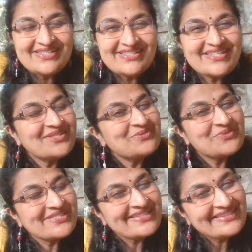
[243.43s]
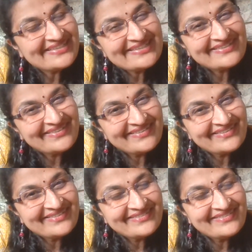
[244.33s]
Sindhu was a little
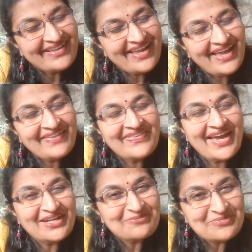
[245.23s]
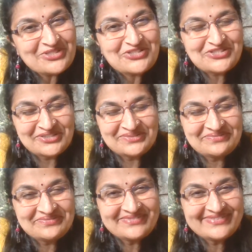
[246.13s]
girl, and that picture
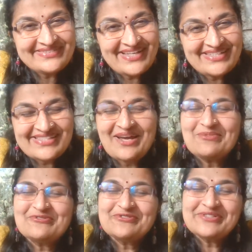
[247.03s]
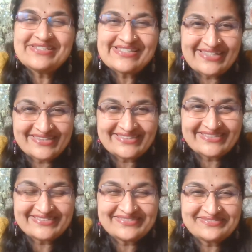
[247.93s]
has come a full circle